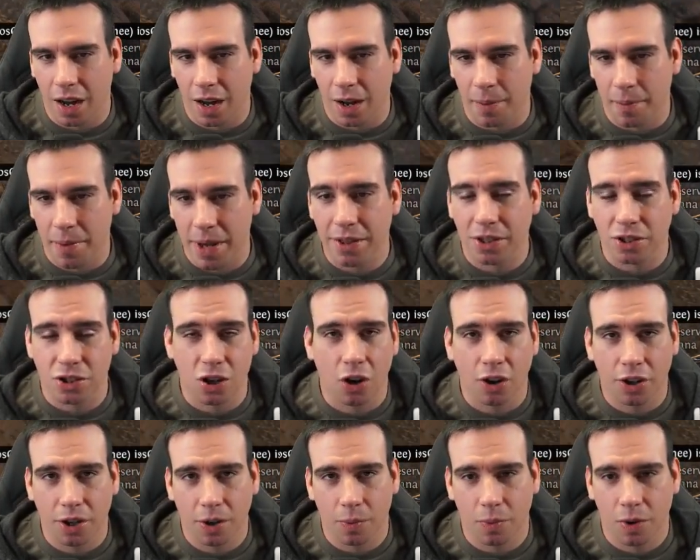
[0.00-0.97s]
in the
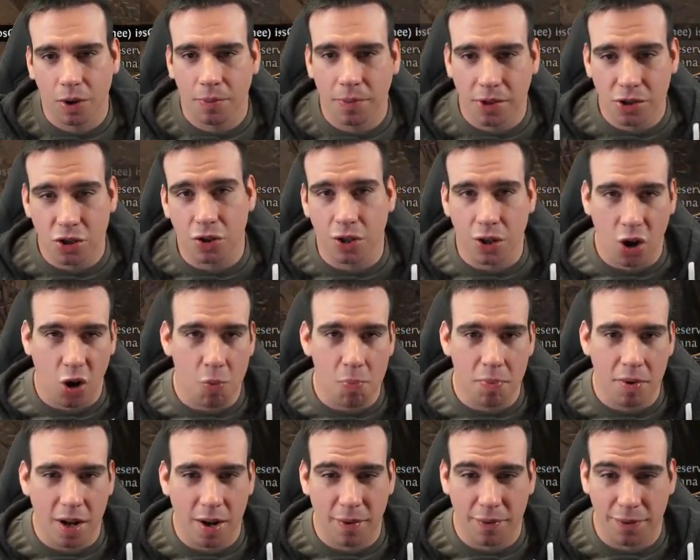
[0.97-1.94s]
target room that you can
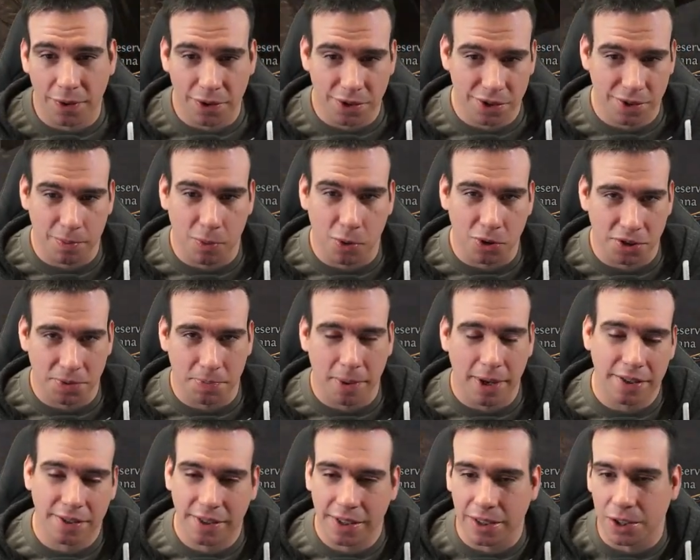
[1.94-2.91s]
open up for some more
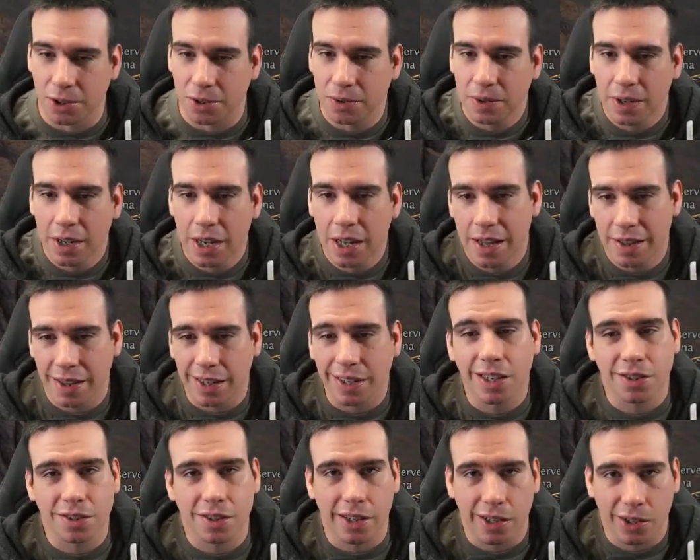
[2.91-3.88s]
spicy loot that
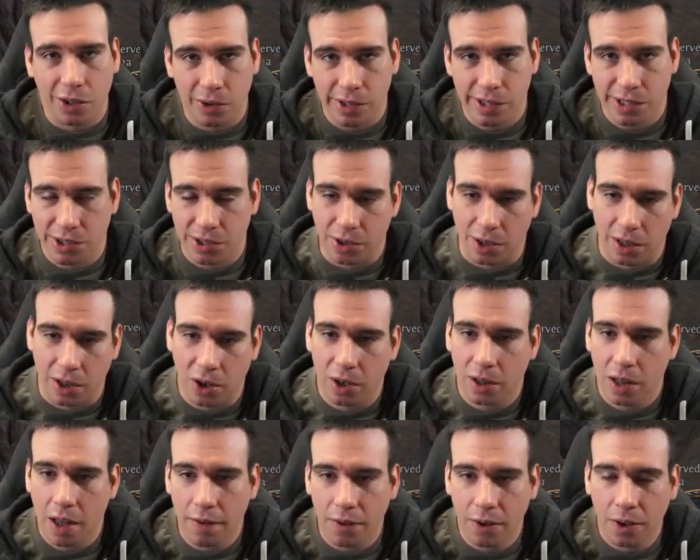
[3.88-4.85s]
doesn't increase your alert
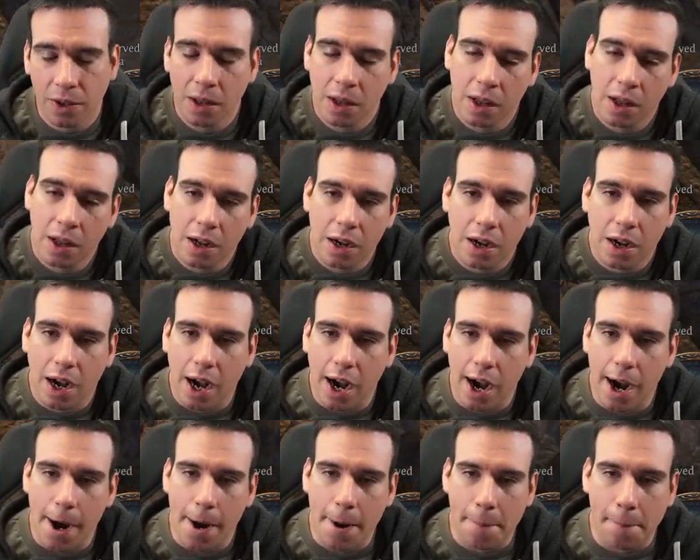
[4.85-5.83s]
level.
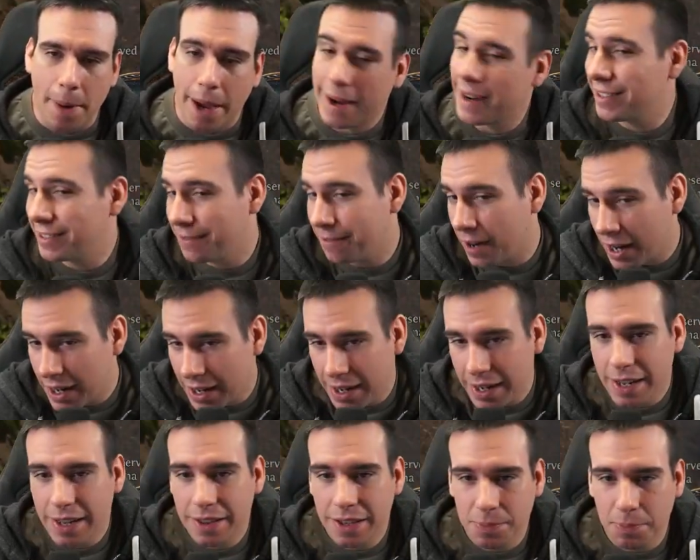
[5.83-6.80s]
I didn't find
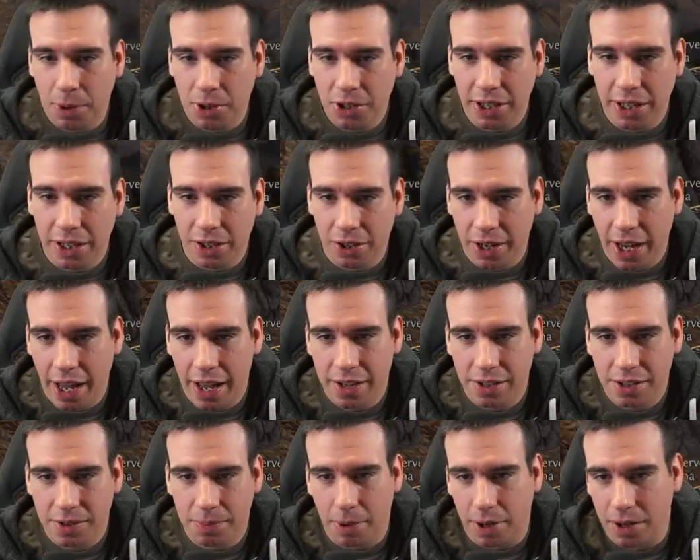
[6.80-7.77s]
any in this particular
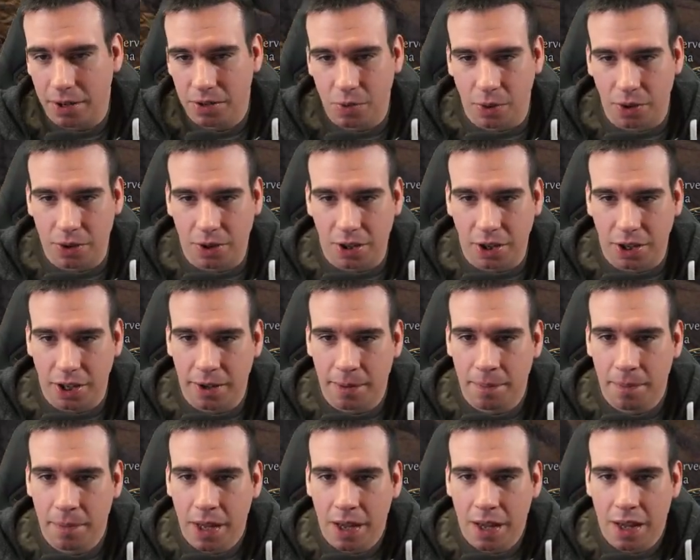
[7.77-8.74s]
case, but it was worth looking.
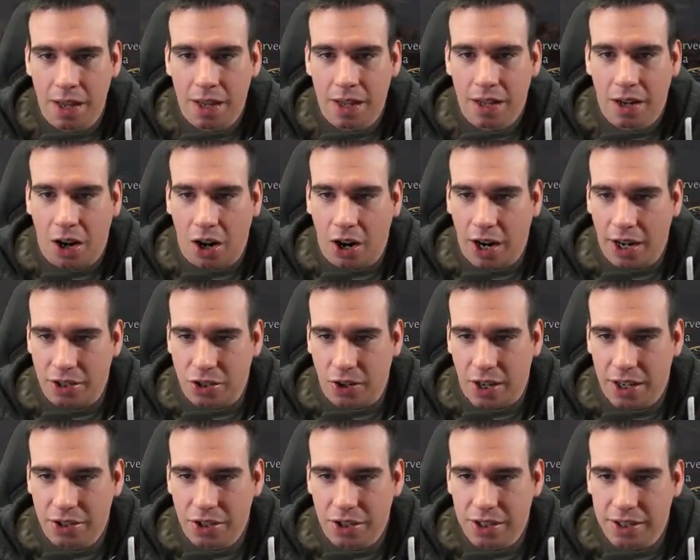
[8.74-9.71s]
All right, so
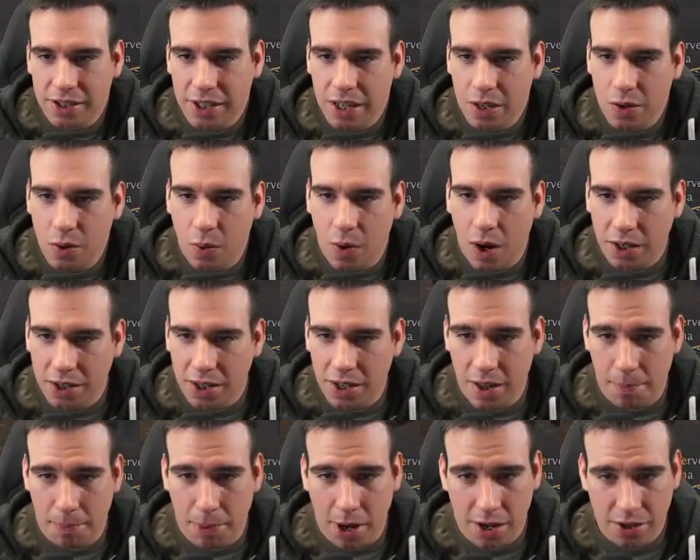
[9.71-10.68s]
as you can see, we walked into
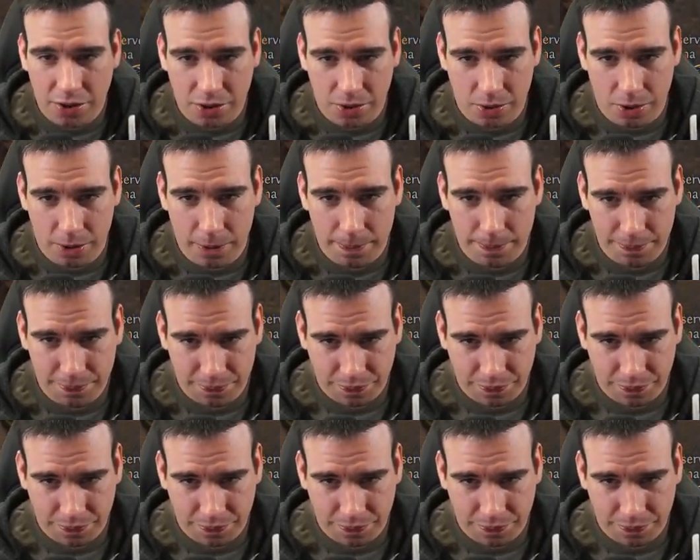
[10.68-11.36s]
the boss room.